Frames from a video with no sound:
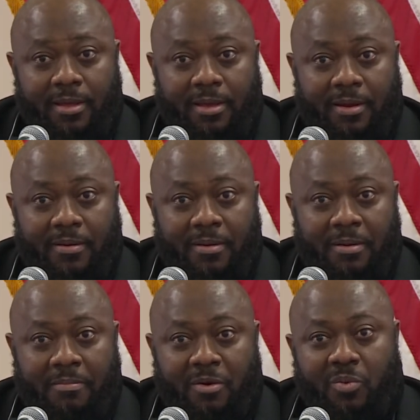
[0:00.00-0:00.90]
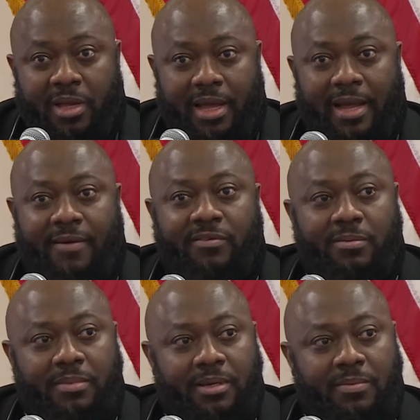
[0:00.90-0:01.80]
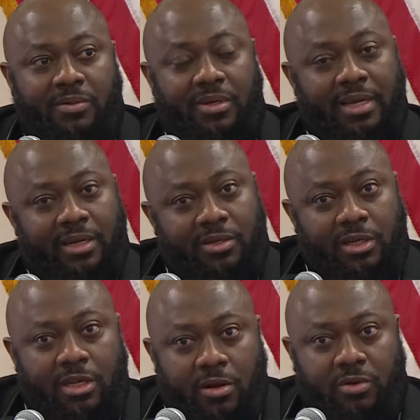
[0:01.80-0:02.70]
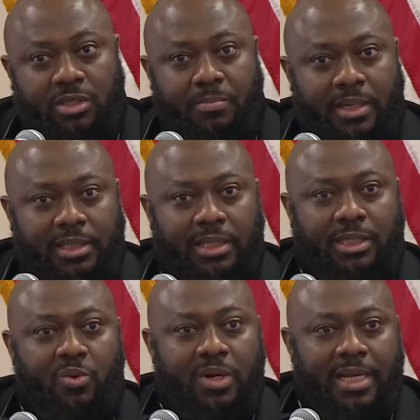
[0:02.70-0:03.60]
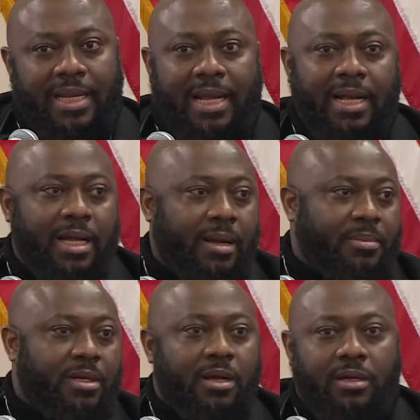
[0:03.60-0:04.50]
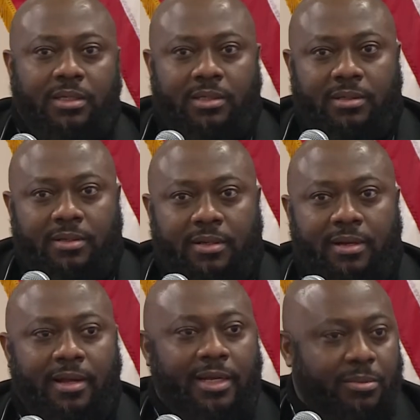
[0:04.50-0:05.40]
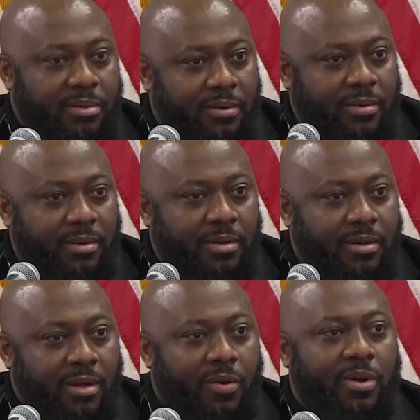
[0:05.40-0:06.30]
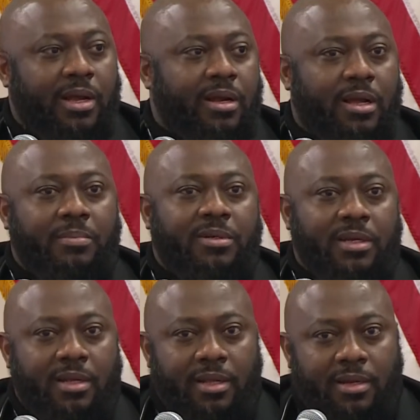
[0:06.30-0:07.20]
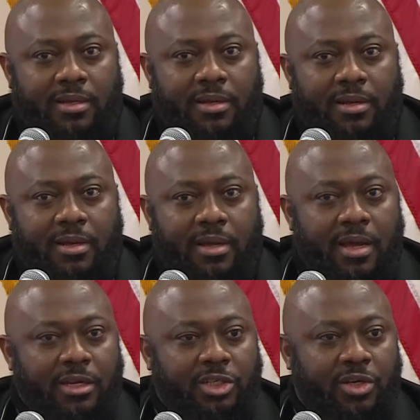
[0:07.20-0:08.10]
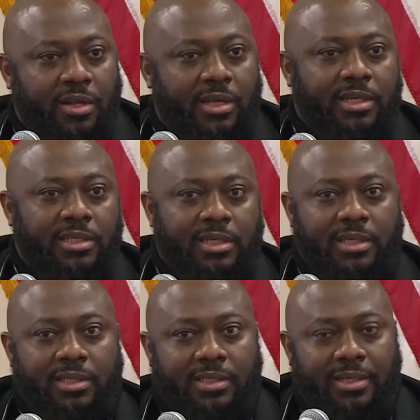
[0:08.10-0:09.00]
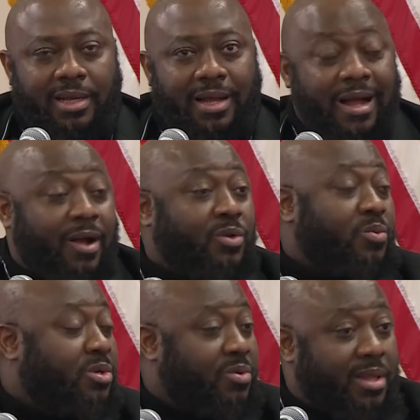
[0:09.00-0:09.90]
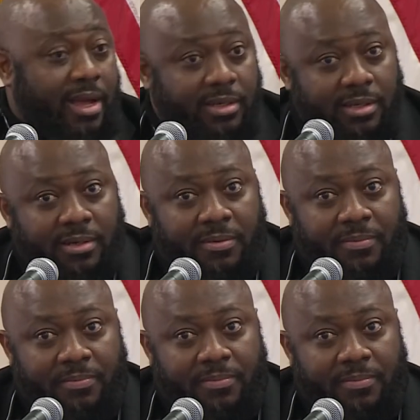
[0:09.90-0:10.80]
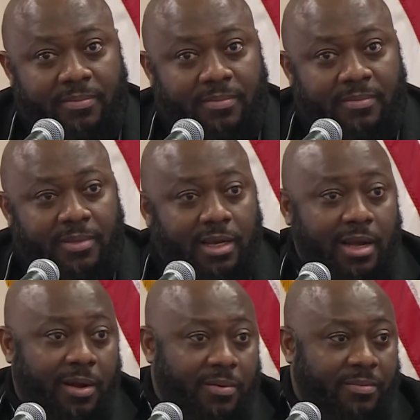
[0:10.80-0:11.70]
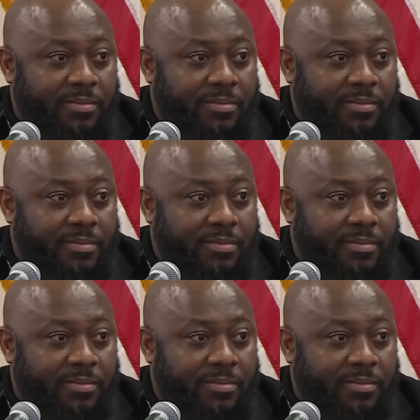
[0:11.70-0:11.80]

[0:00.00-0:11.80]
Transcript: but we have to be able to get to those patients who cannot come to us at the hospital or who cannot come to the clinic. And the challenge is, how do we do that? How?